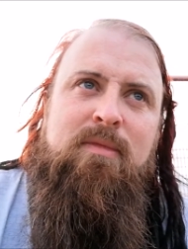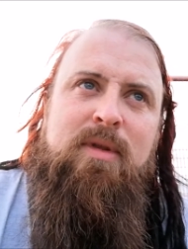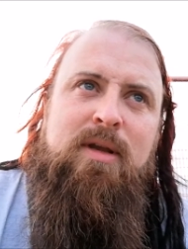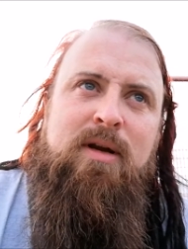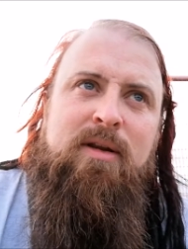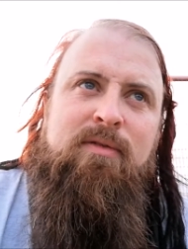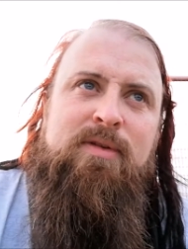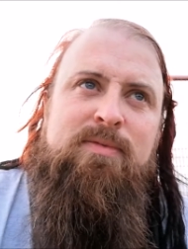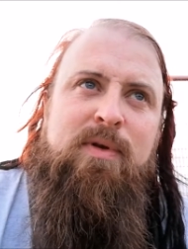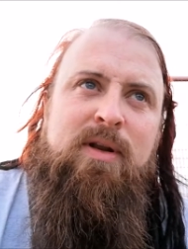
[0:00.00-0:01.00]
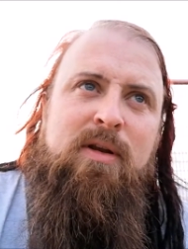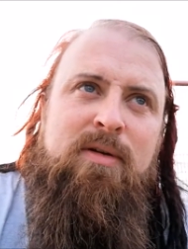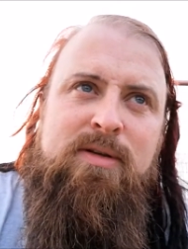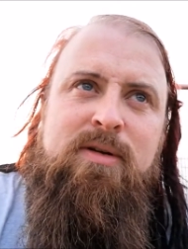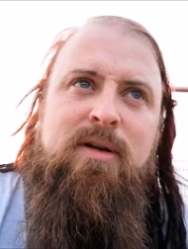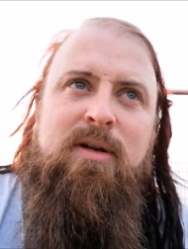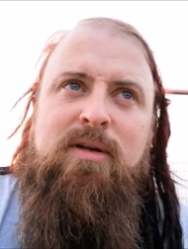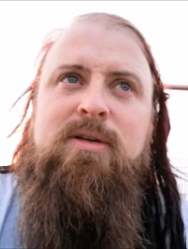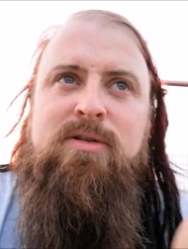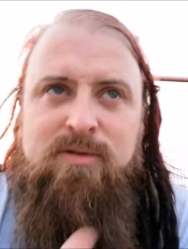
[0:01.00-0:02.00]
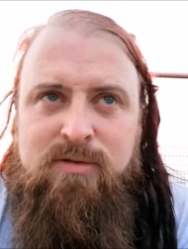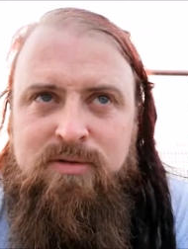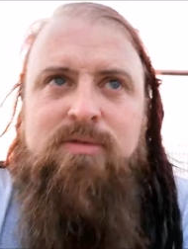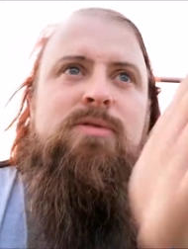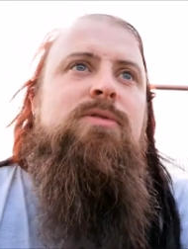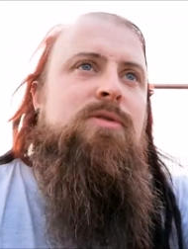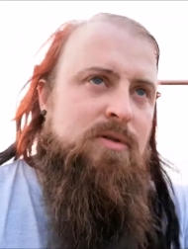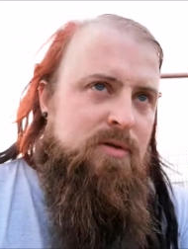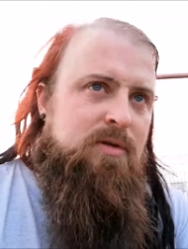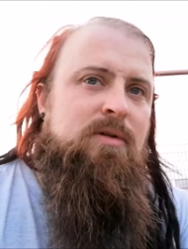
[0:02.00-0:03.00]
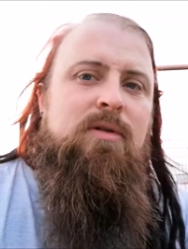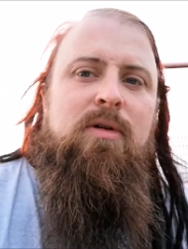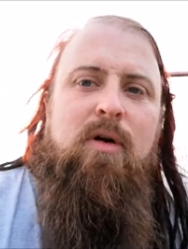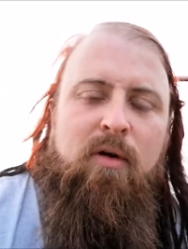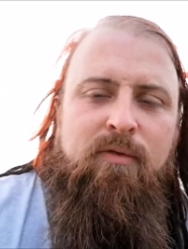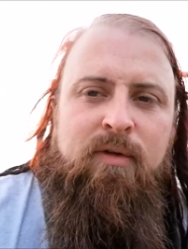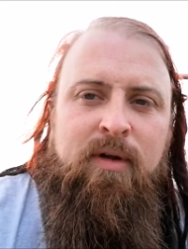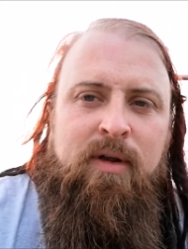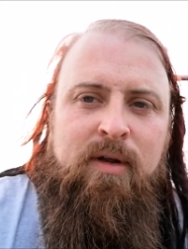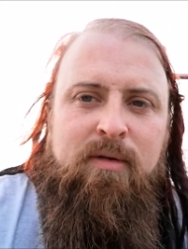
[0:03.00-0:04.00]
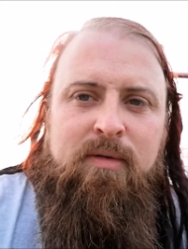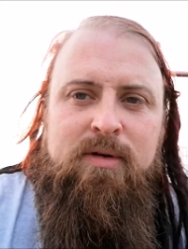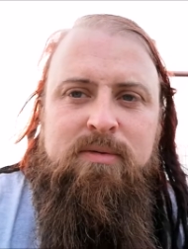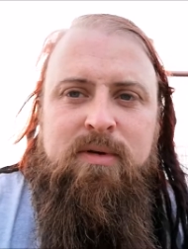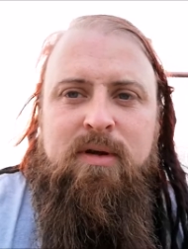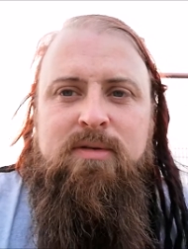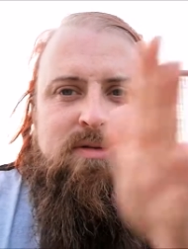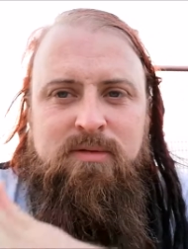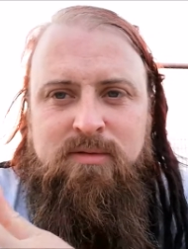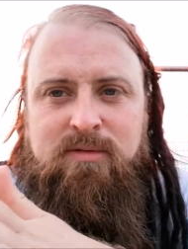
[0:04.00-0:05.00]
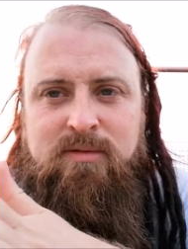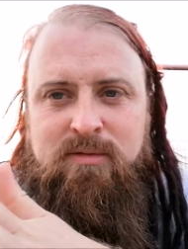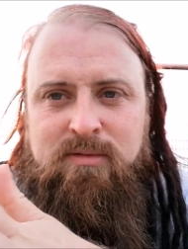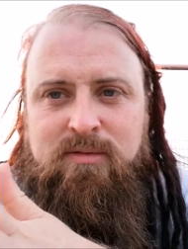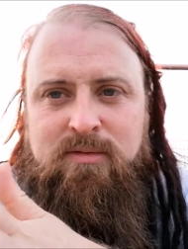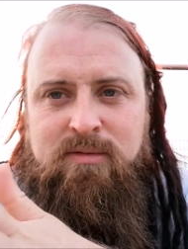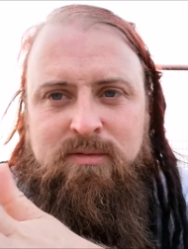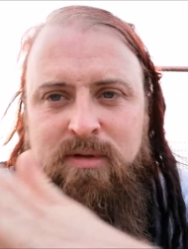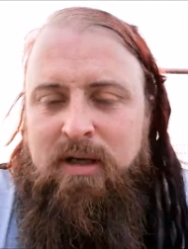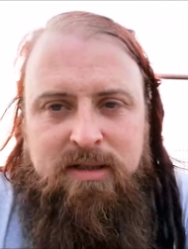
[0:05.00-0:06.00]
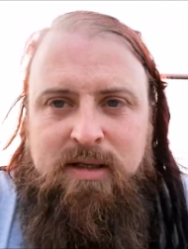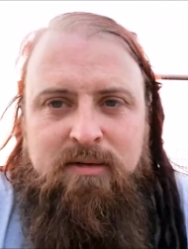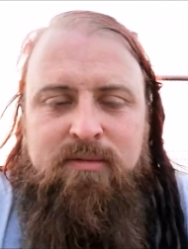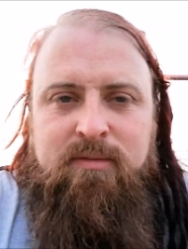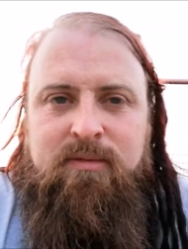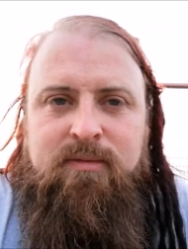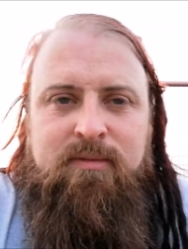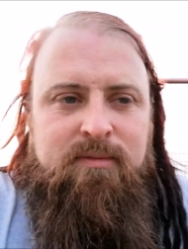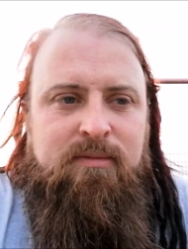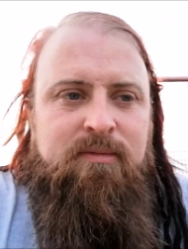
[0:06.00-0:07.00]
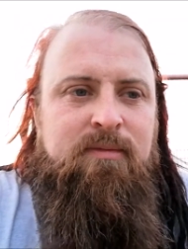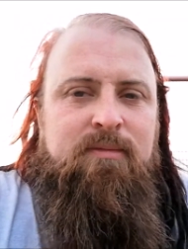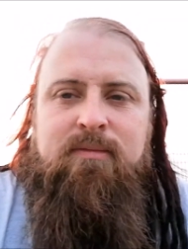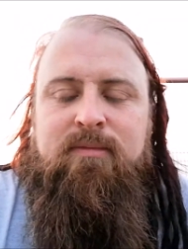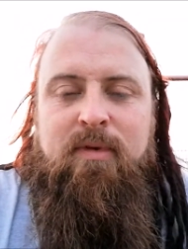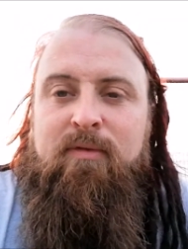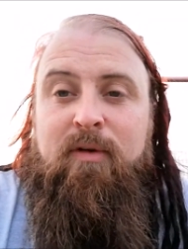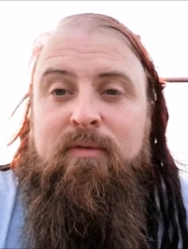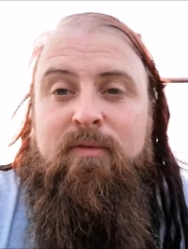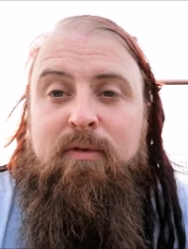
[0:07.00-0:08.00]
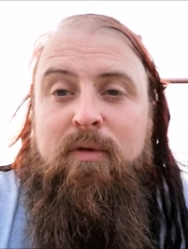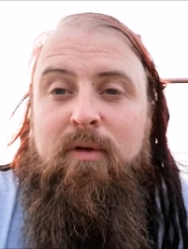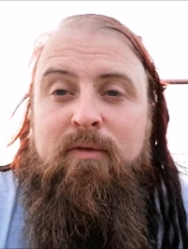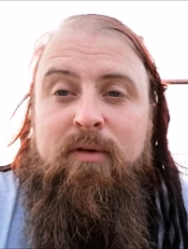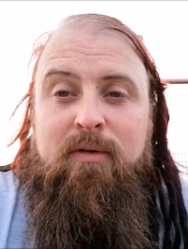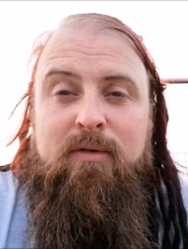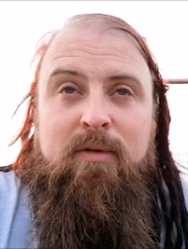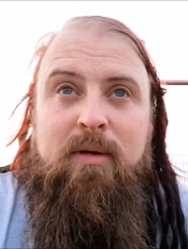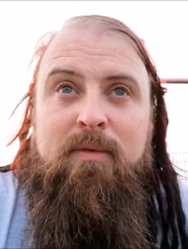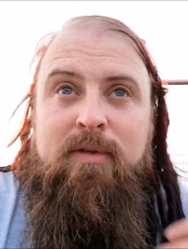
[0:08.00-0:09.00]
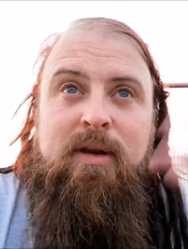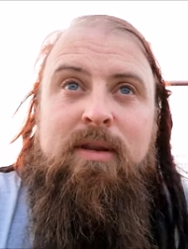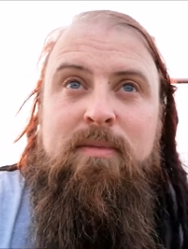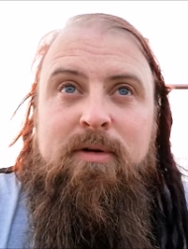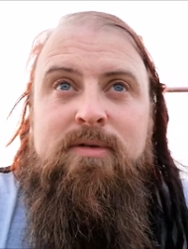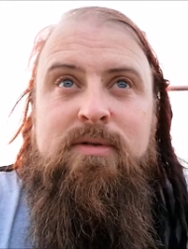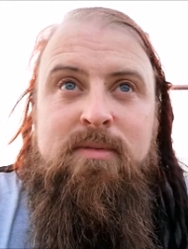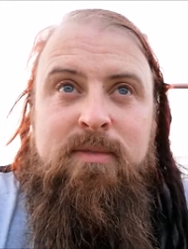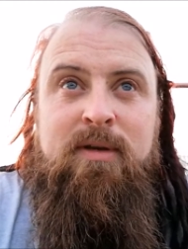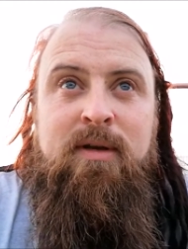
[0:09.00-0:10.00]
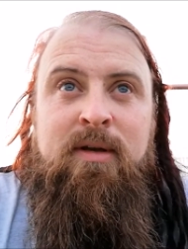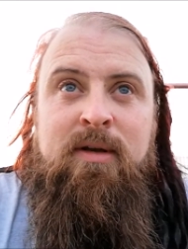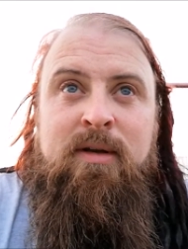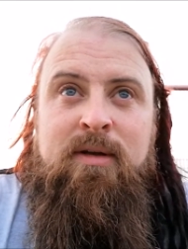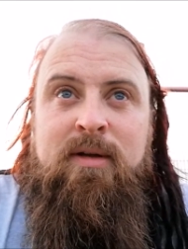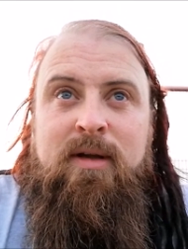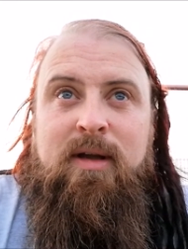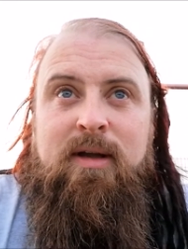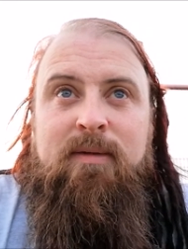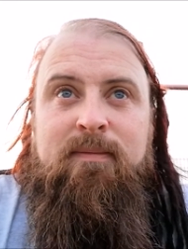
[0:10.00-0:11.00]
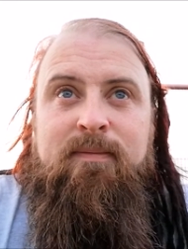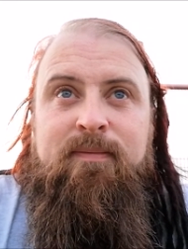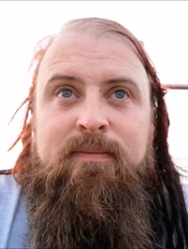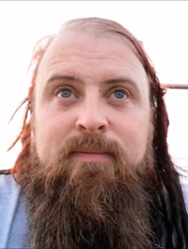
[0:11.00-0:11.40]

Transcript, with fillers: it kind of is spring loaded, so I kind of go dunk off. Whereas I want to go until I fall over or come off the end of the box or something. Um,